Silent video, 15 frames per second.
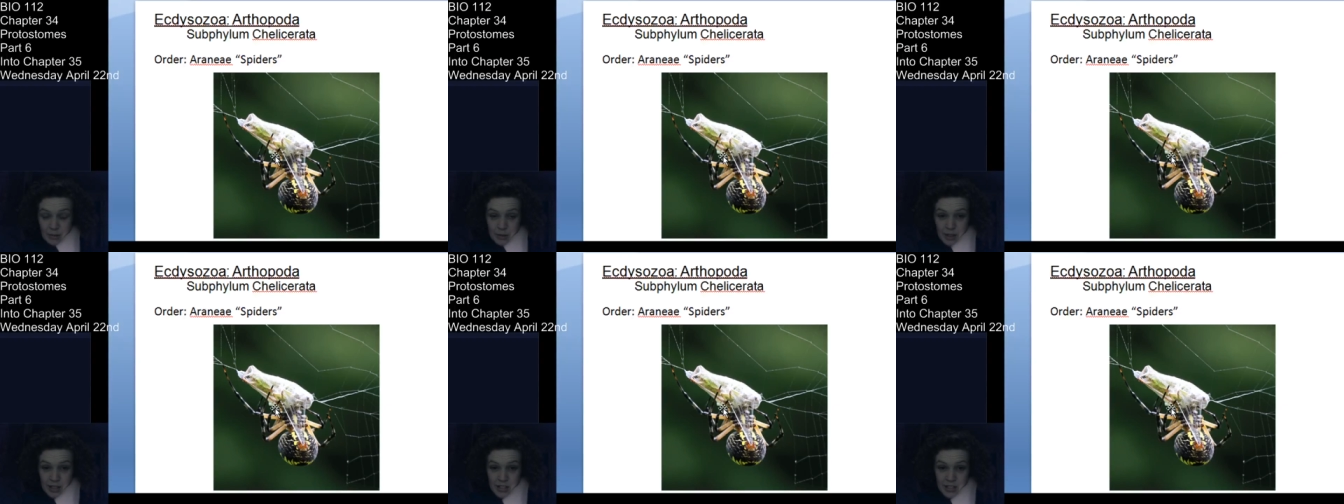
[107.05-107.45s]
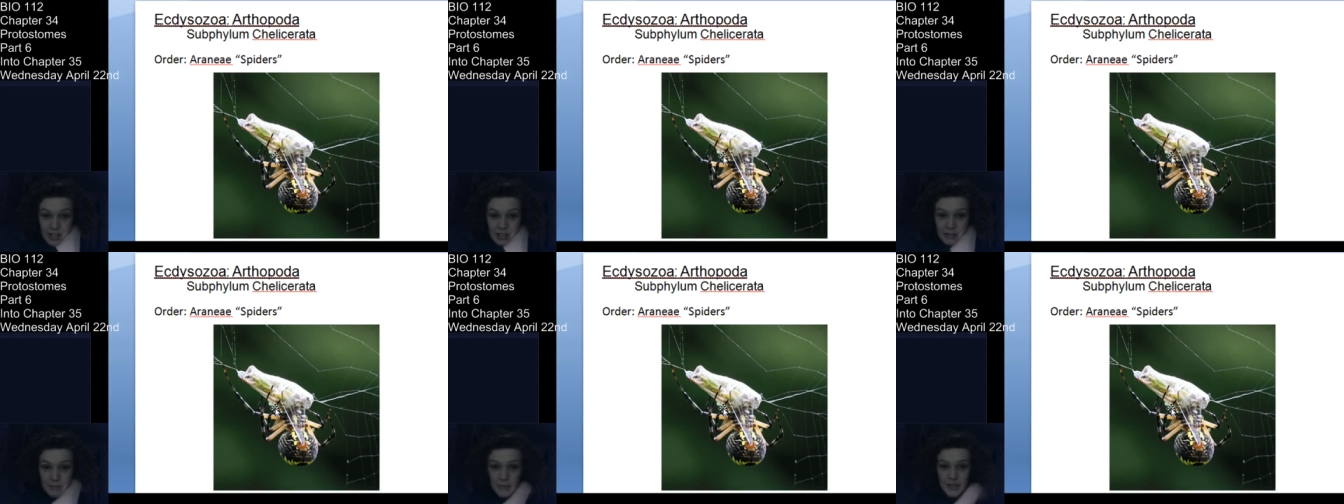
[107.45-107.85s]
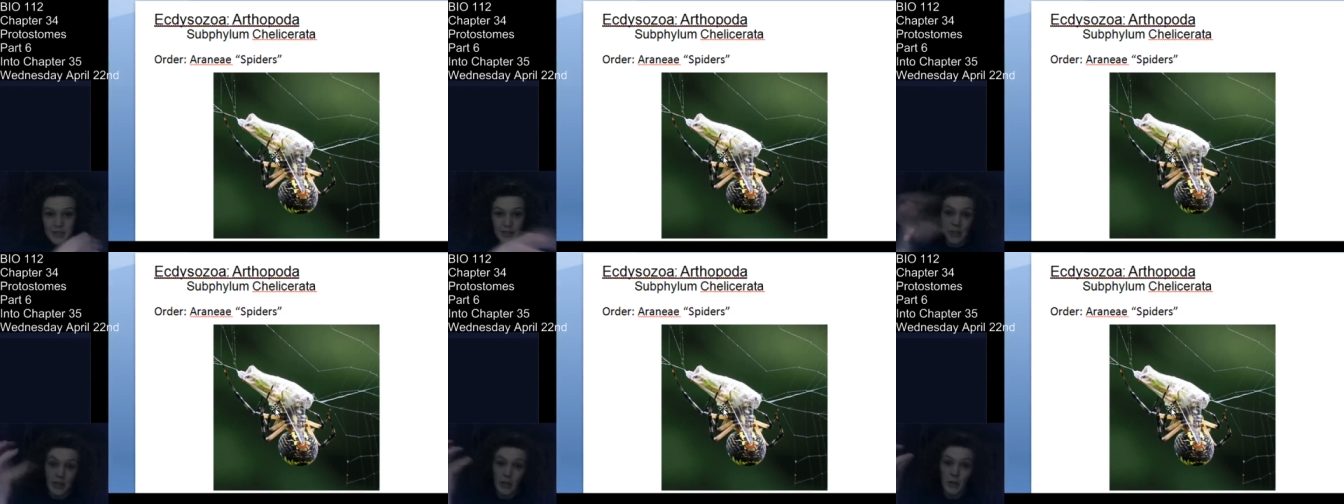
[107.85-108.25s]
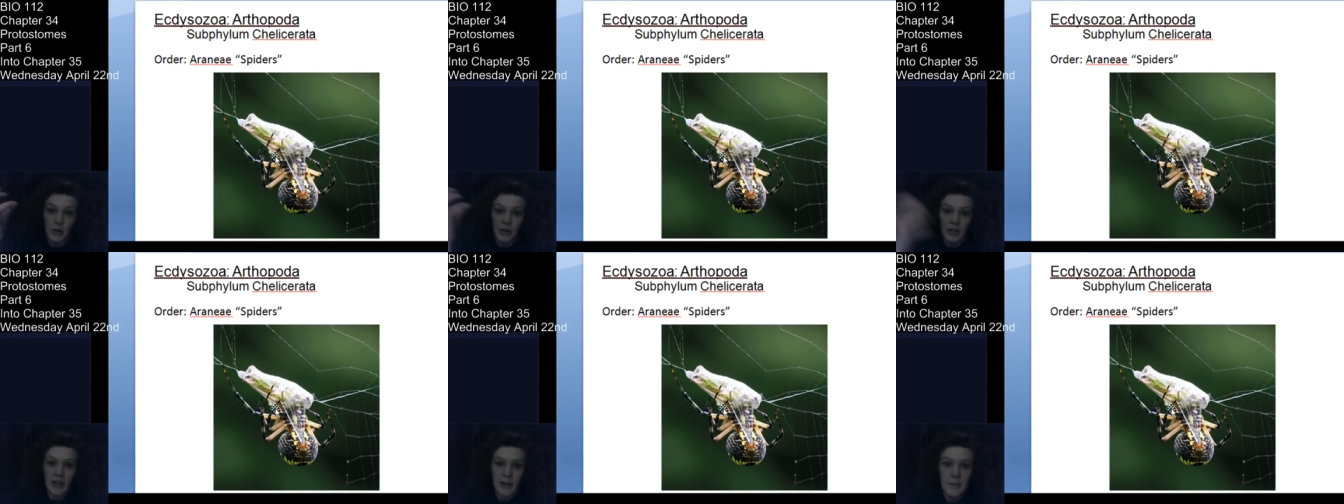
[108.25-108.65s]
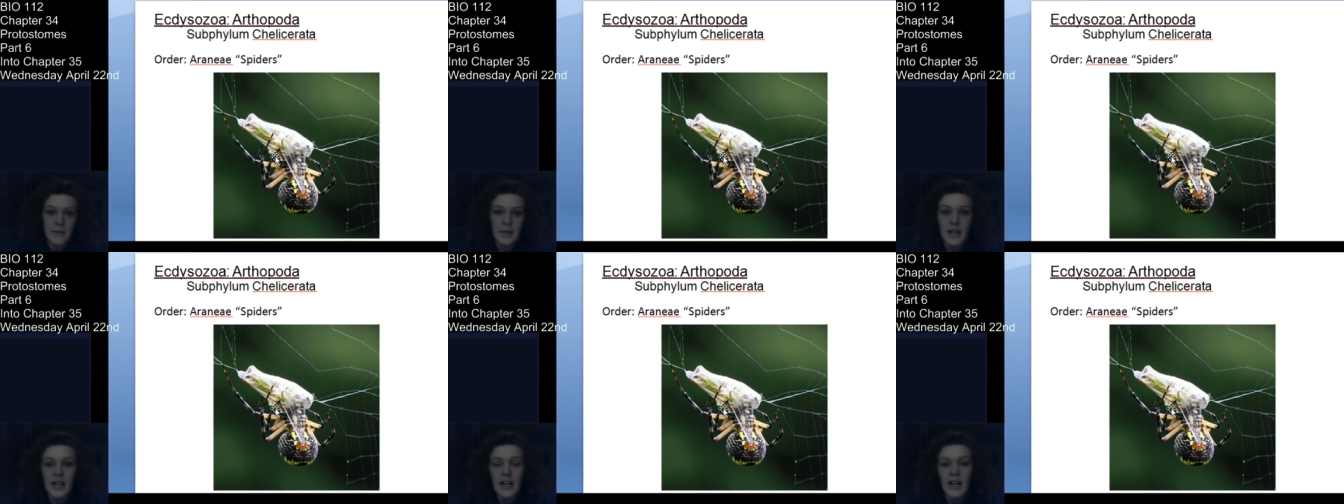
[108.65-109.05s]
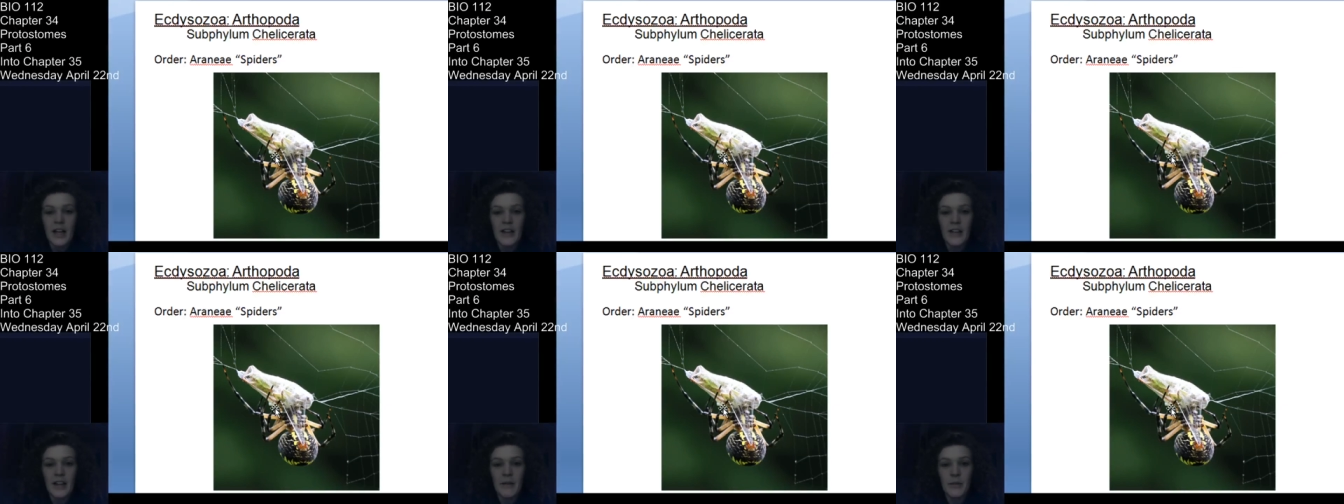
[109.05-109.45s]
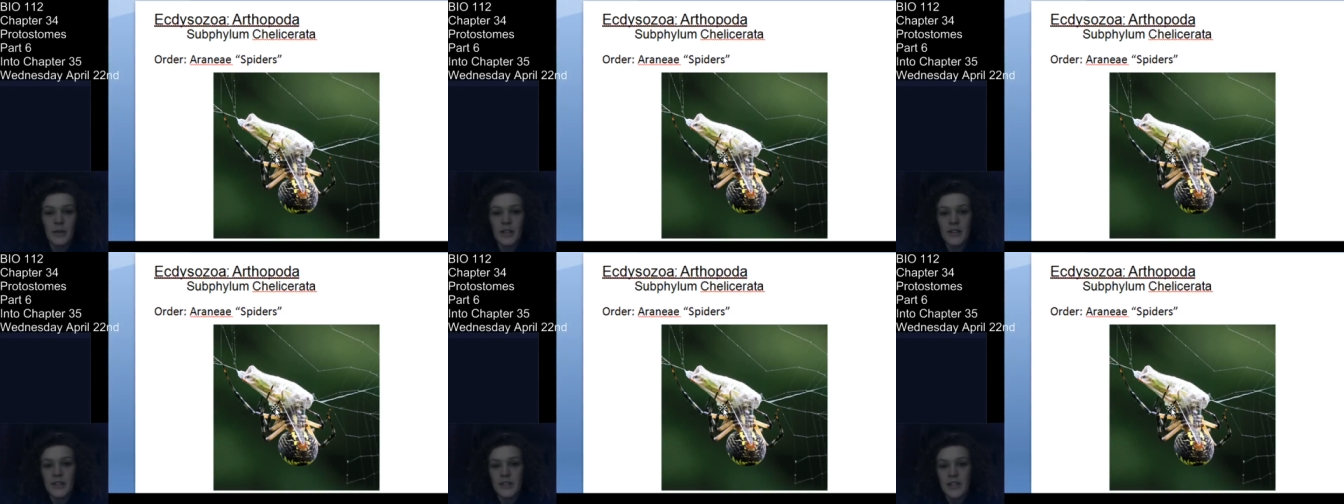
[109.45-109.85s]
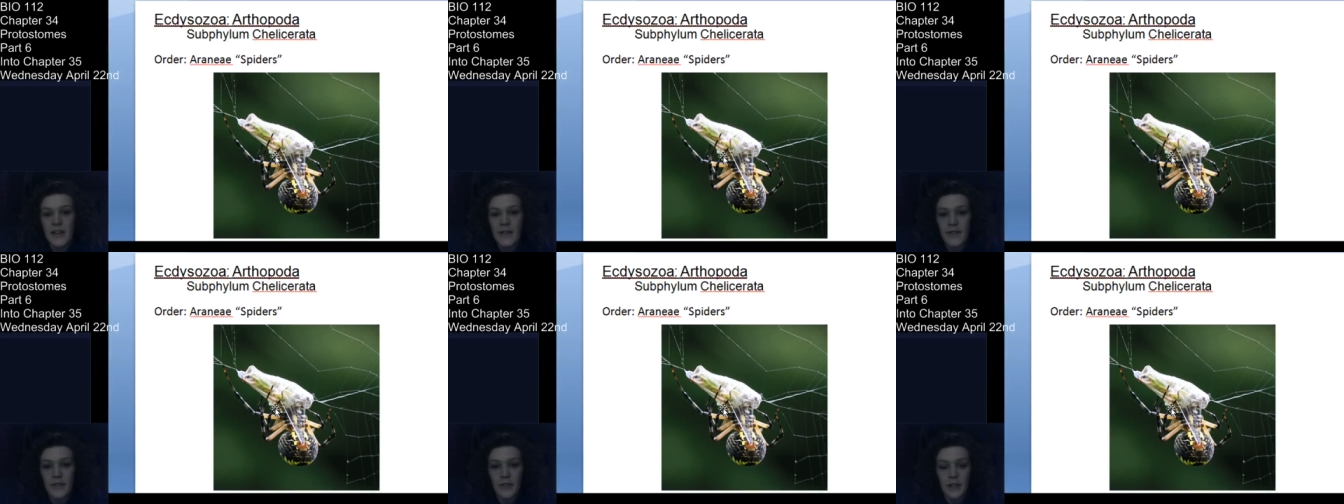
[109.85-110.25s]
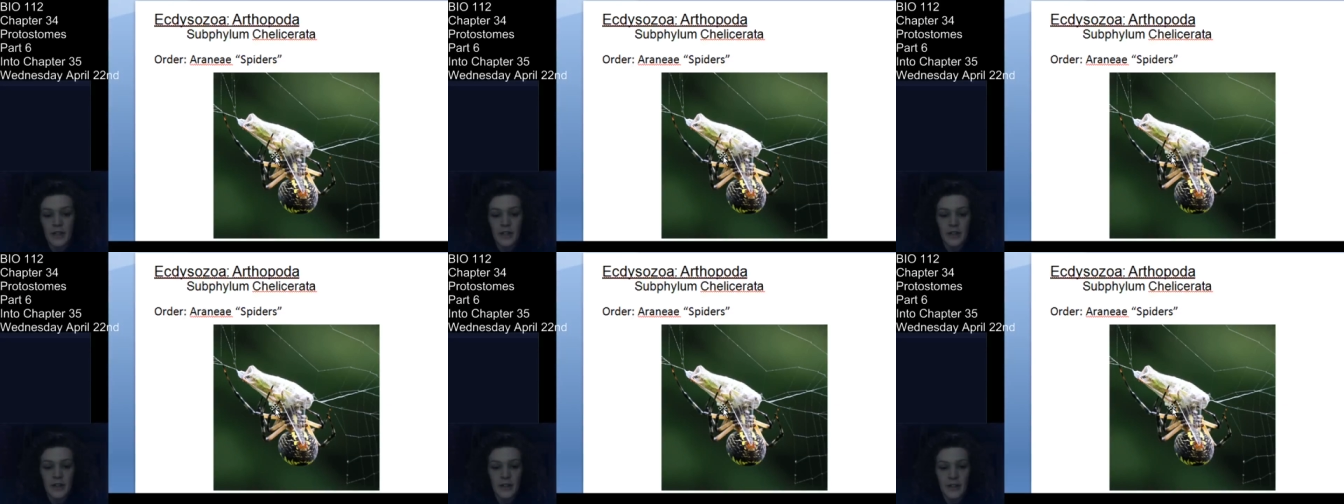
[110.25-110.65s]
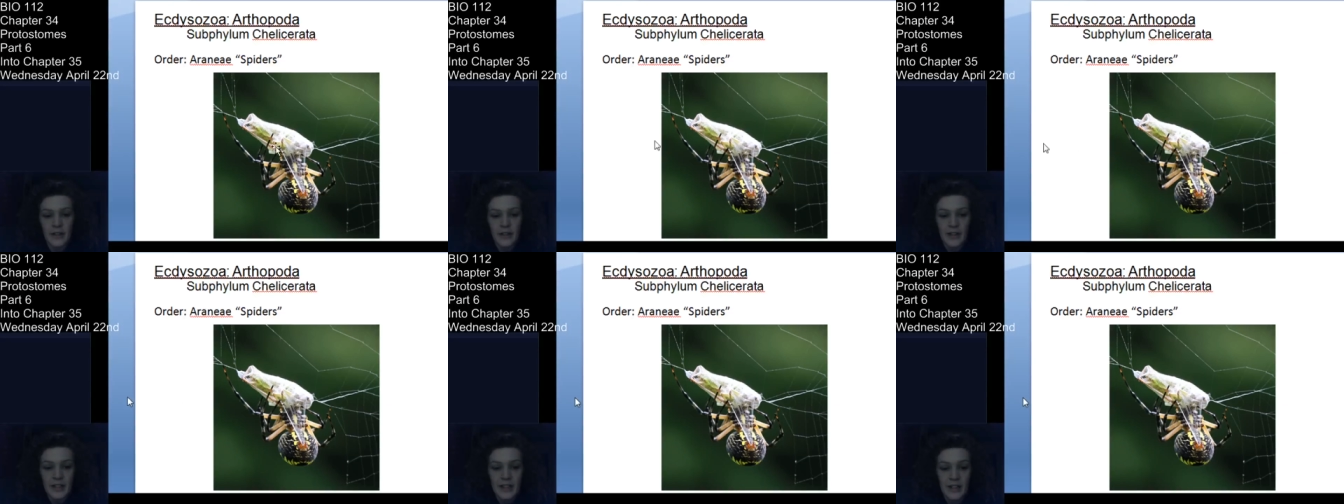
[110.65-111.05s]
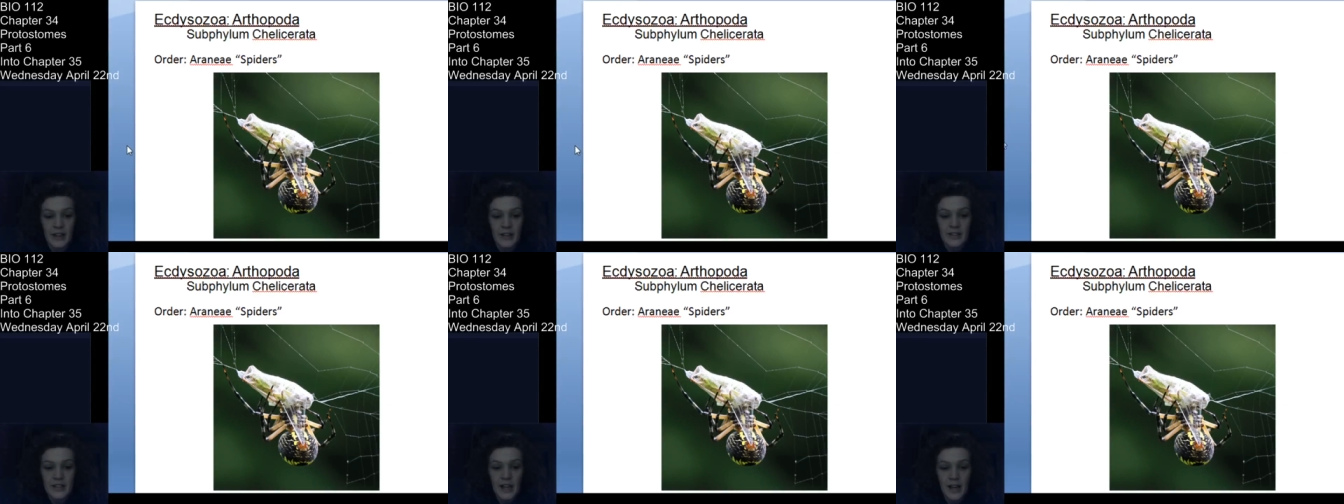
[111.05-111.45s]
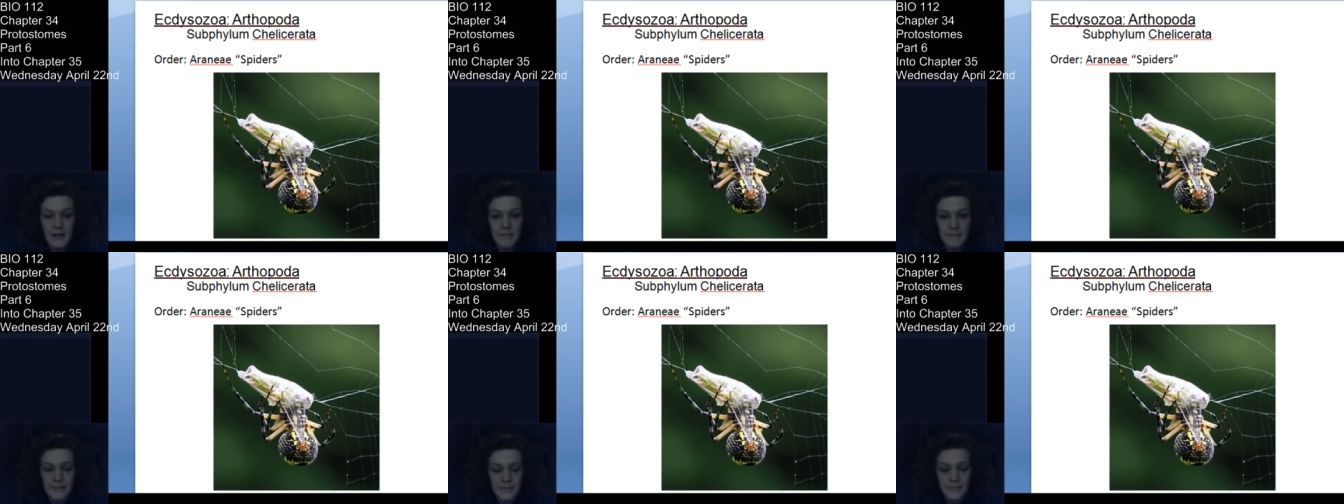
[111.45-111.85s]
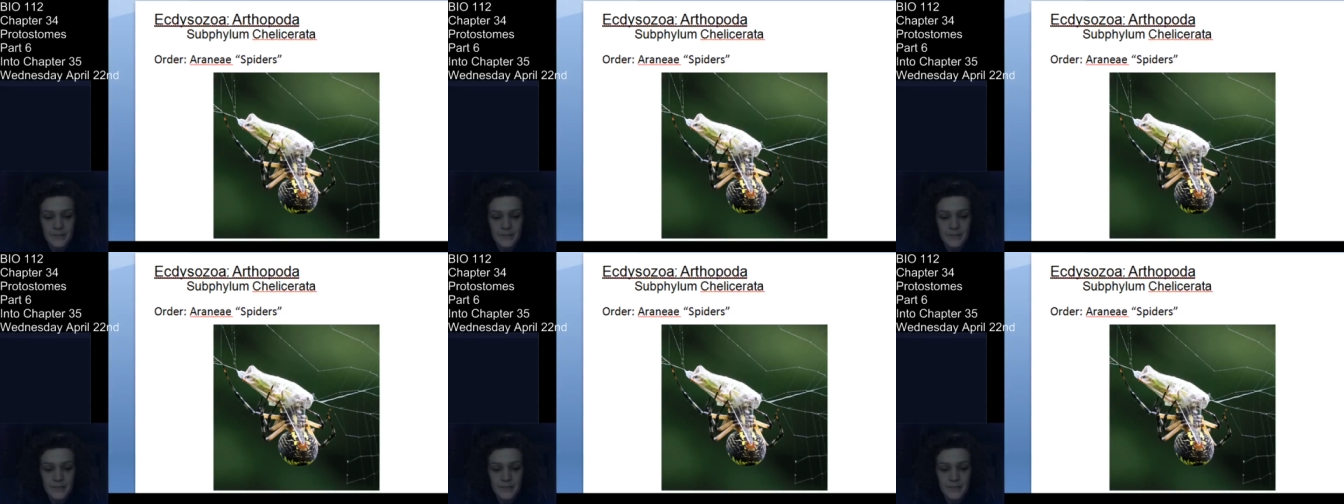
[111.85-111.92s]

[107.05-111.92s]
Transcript: They will actually basically cocoon it up, and they will either save it for later or they'll eat it at that time.